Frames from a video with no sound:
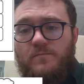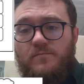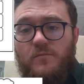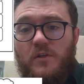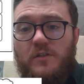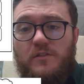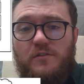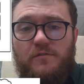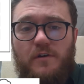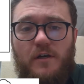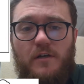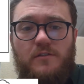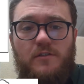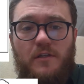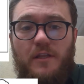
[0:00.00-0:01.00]
This
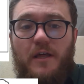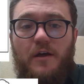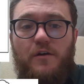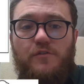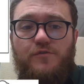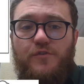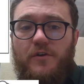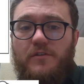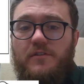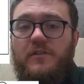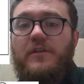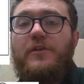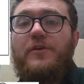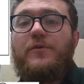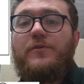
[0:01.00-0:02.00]
device allows for
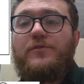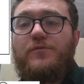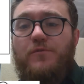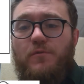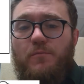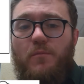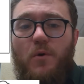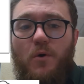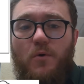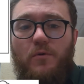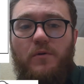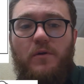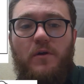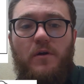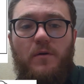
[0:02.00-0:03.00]
continuous remote
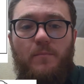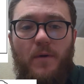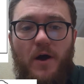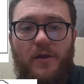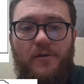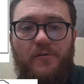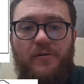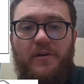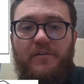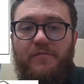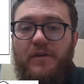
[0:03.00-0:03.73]
monitoring of